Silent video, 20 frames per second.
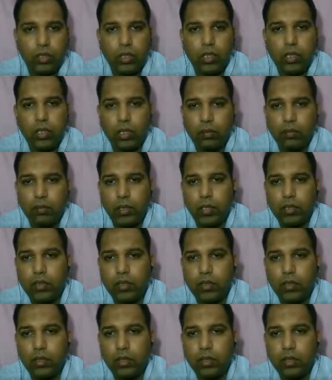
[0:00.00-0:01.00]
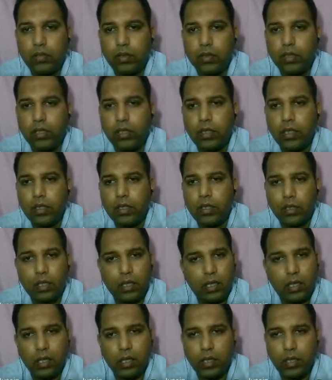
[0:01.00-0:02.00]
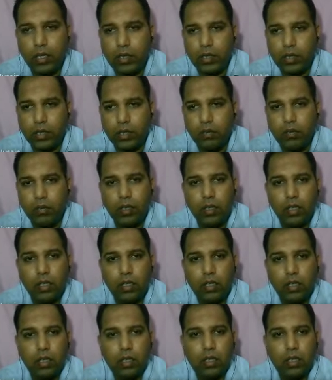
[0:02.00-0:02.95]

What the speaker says: in BSL-3 facilities are like HIV,